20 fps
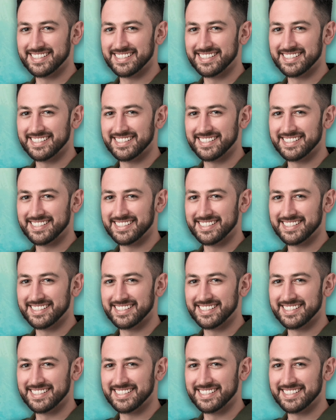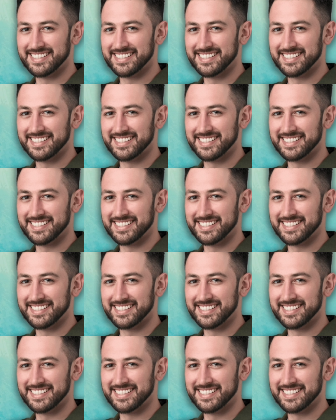
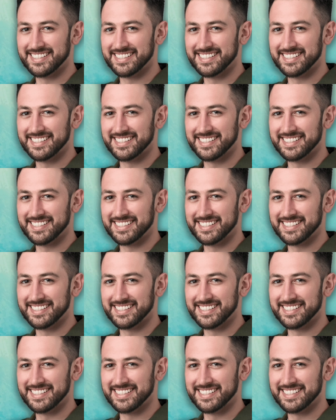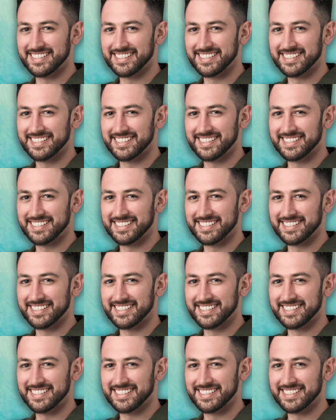
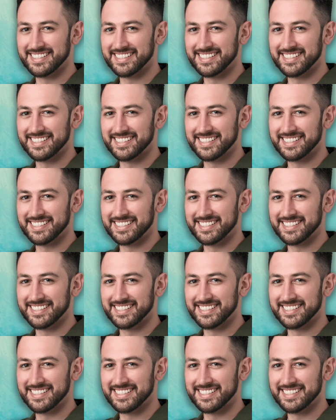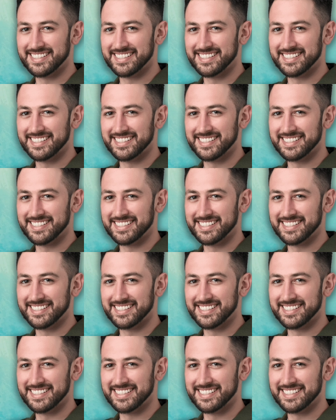The face doesn't move, so there is nothing to read.